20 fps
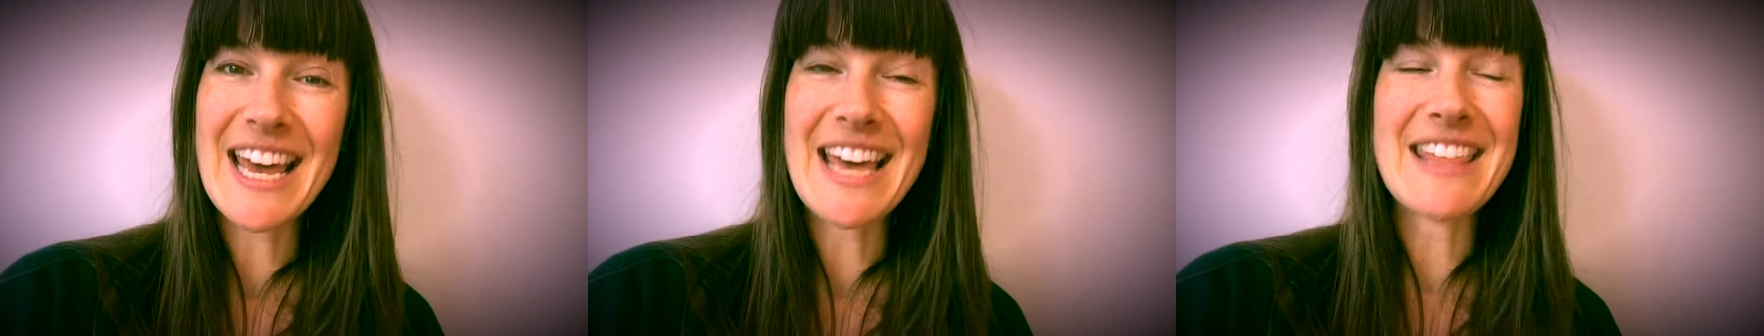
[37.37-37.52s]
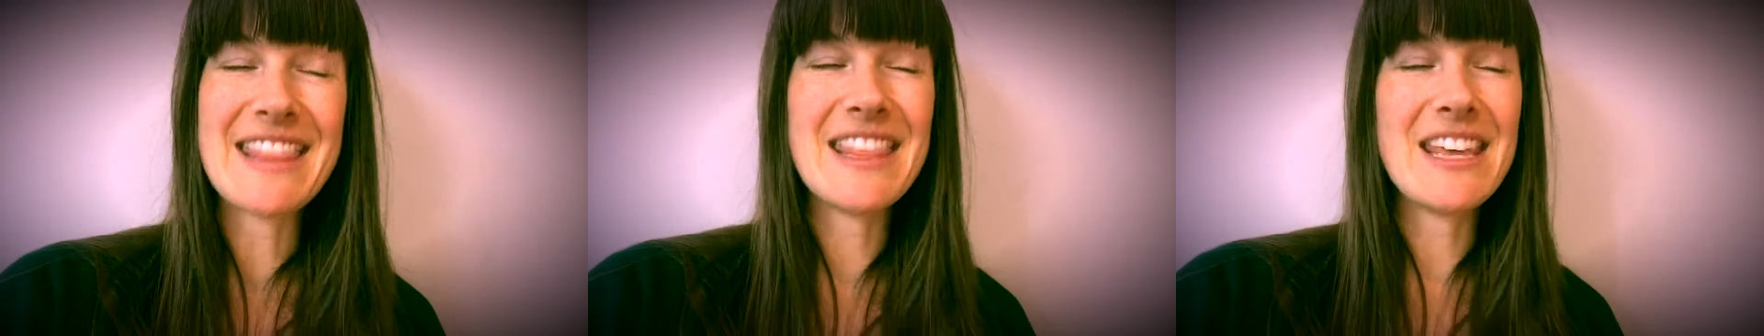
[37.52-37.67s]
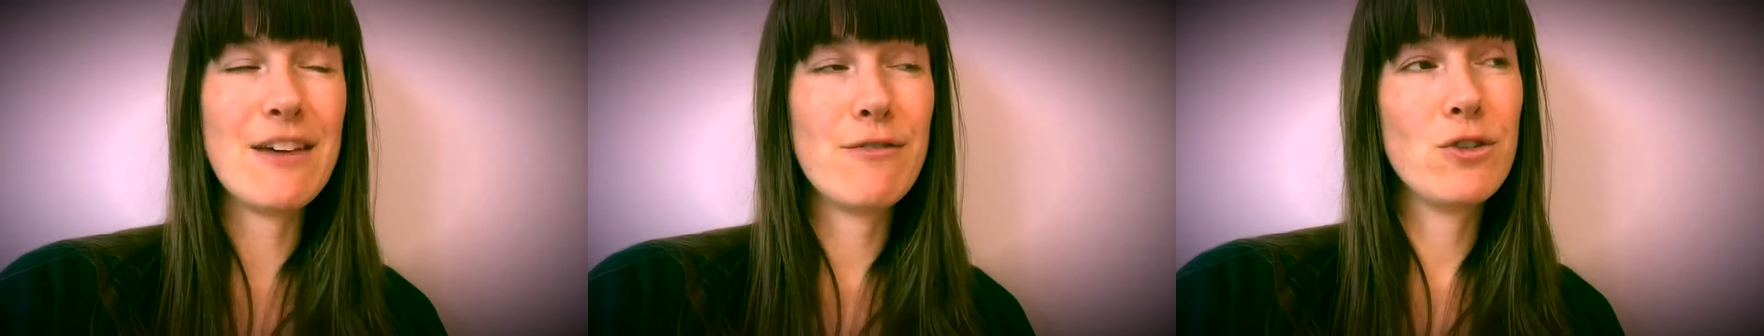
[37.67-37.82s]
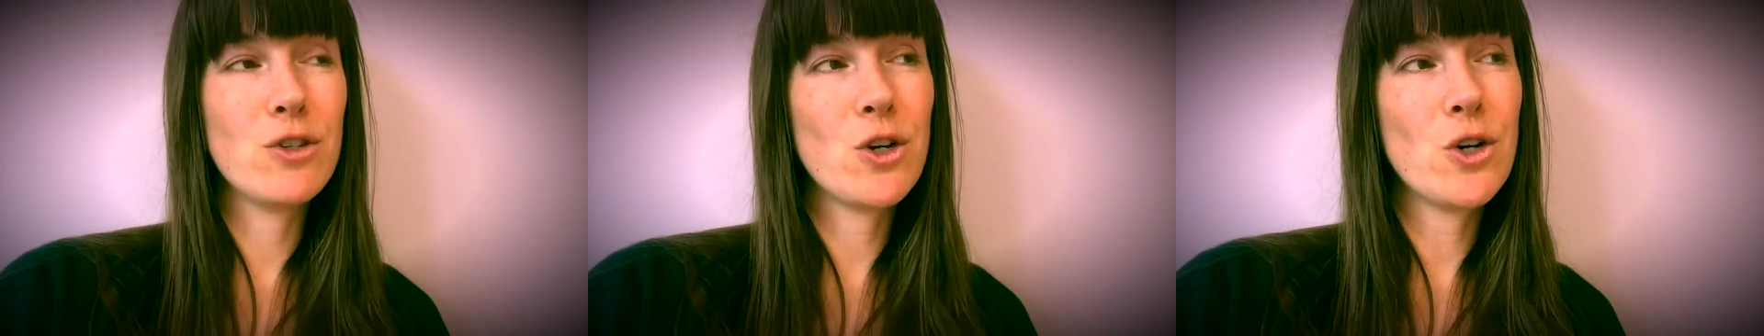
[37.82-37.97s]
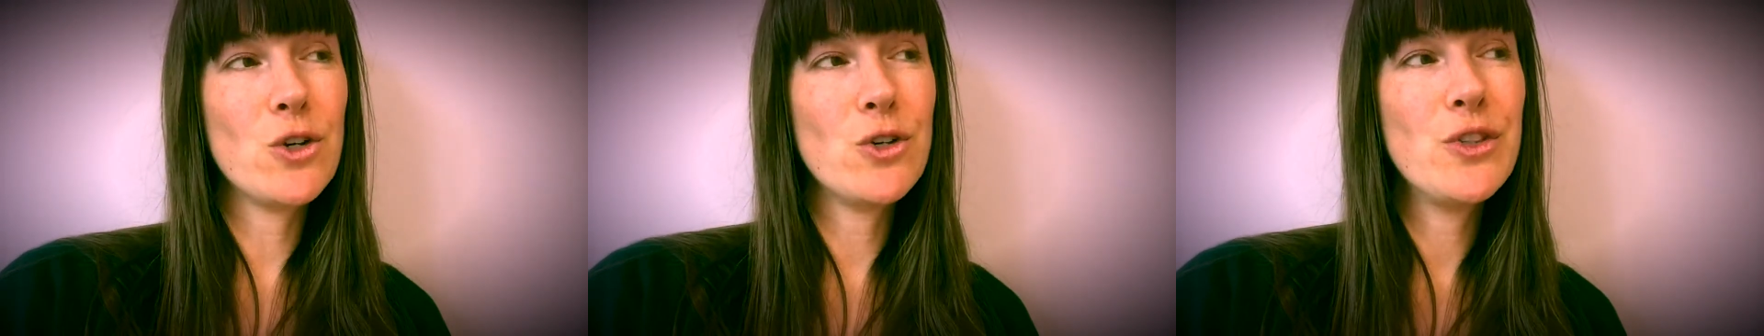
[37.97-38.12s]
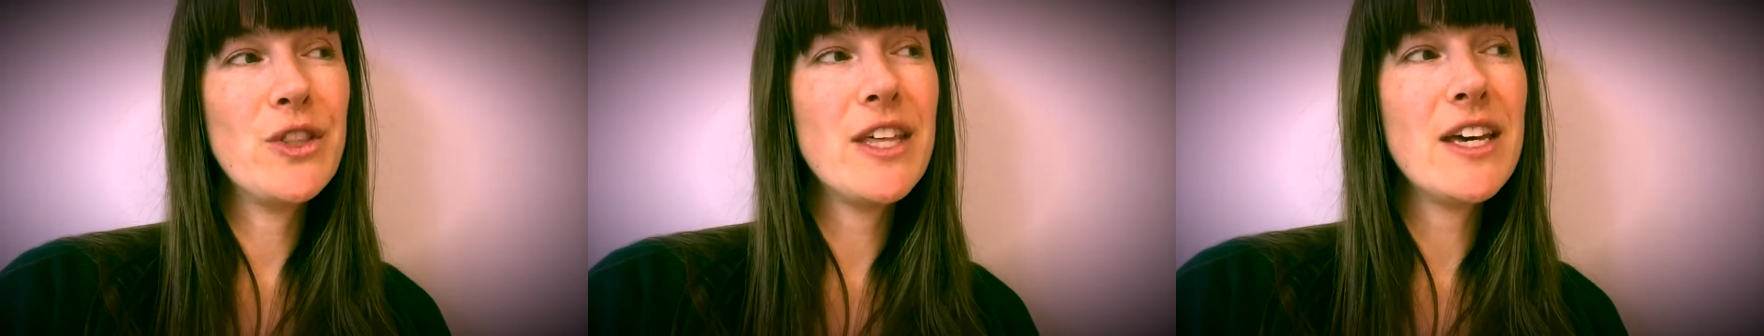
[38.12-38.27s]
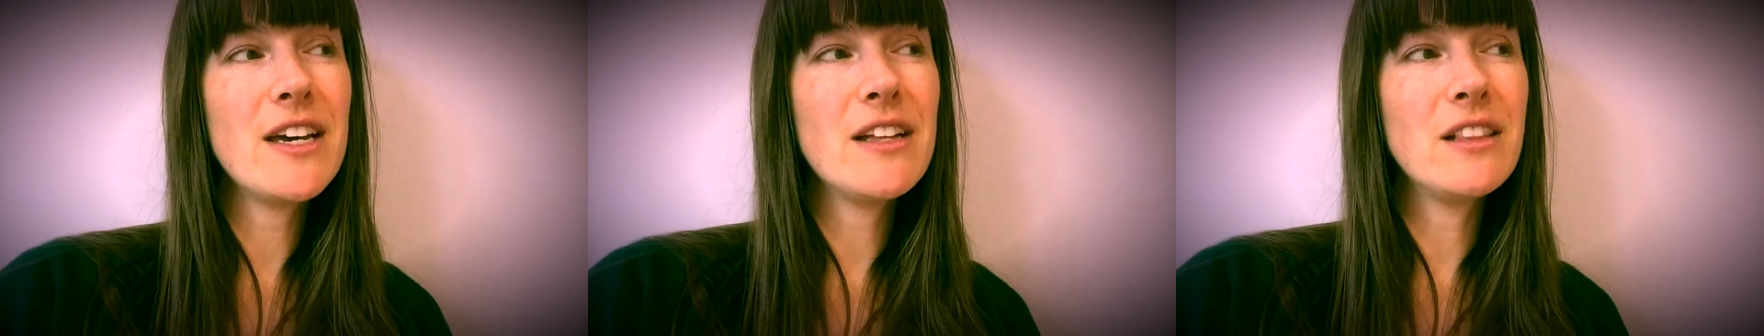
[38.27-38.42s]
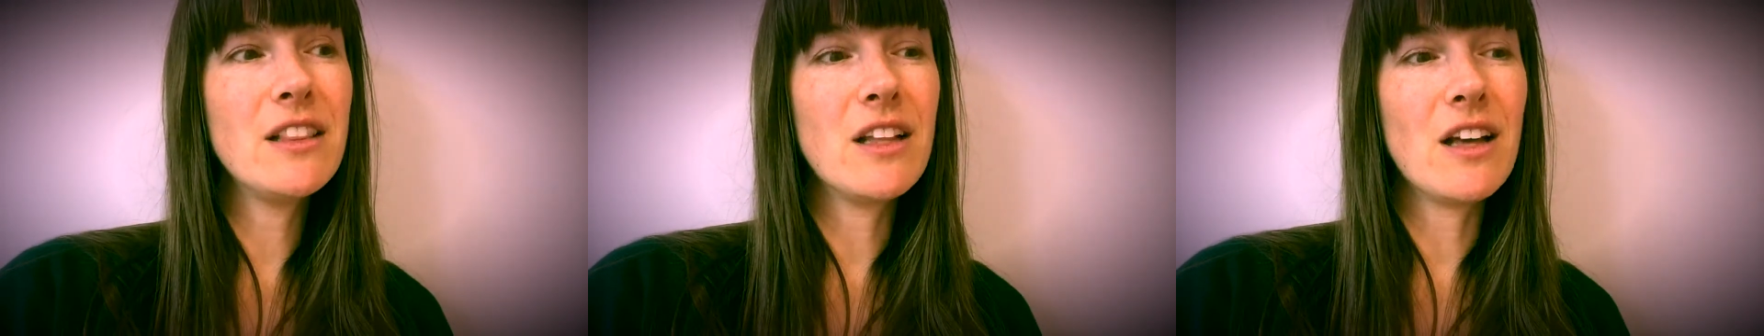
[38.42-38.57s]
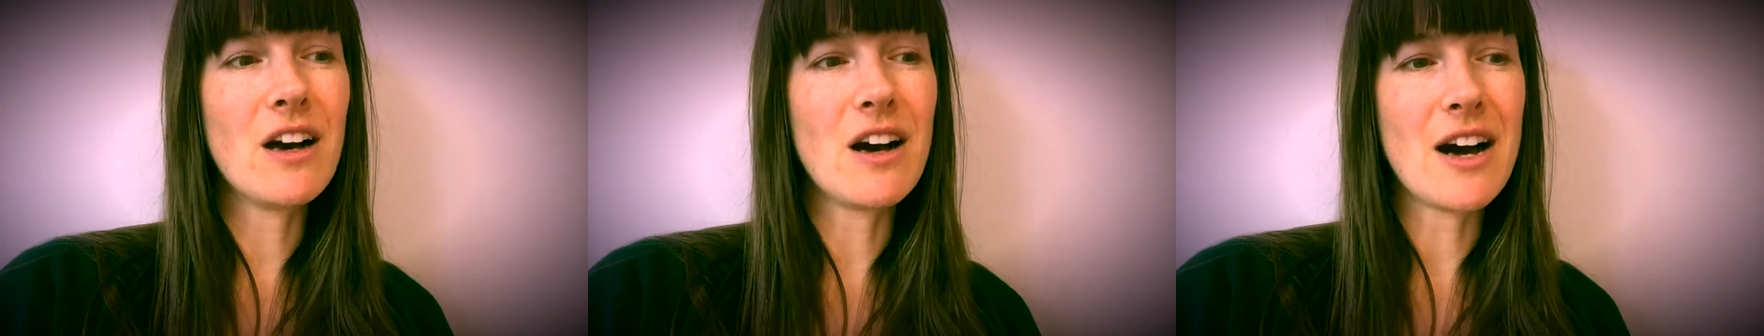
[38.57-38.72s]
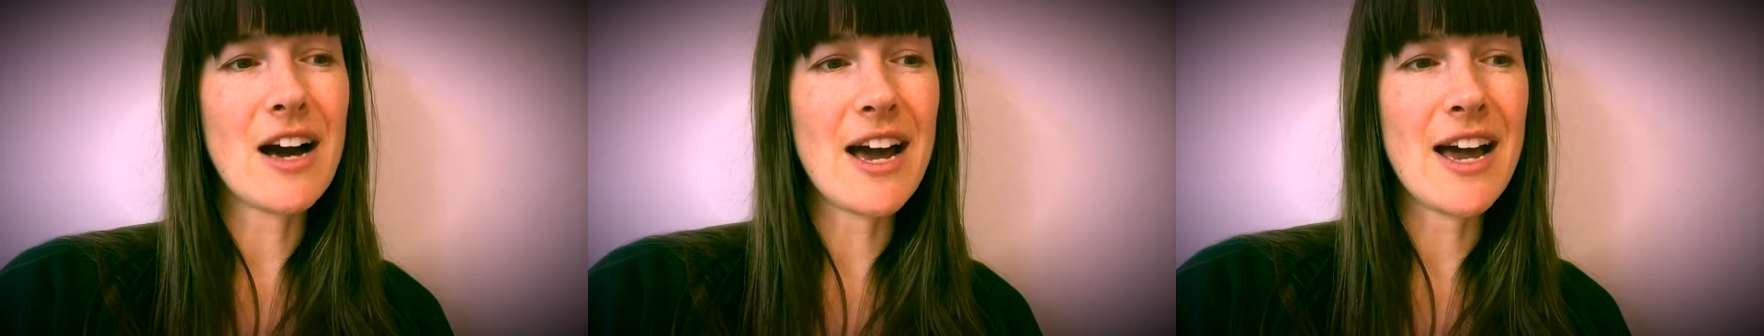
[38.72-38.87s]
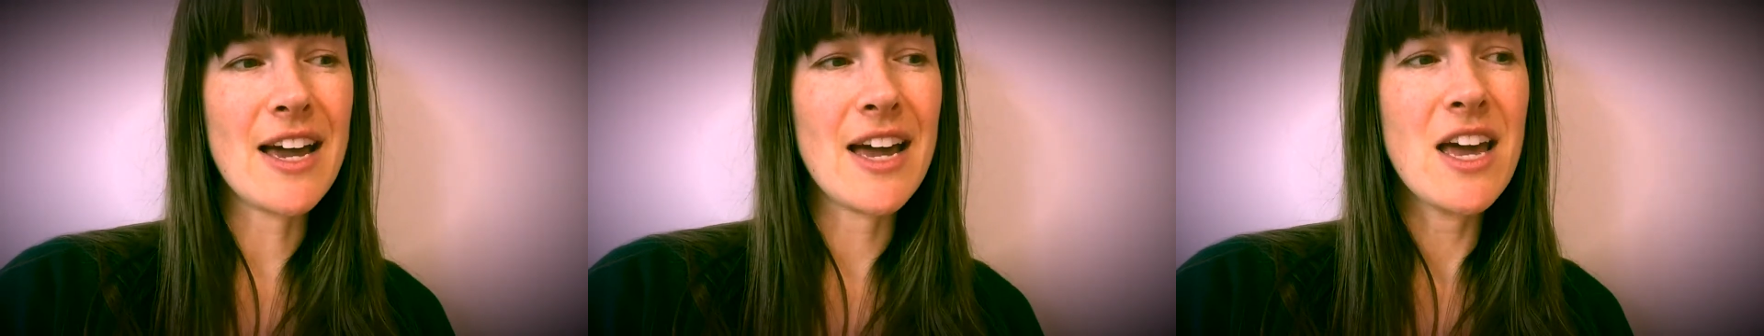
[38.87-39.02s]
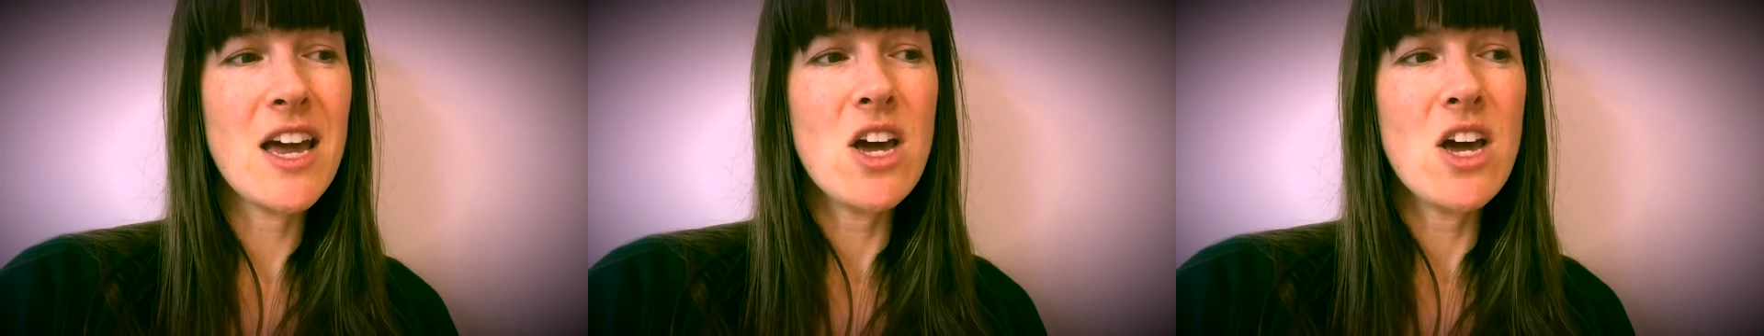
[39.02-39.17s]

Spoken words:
and they've told their lie,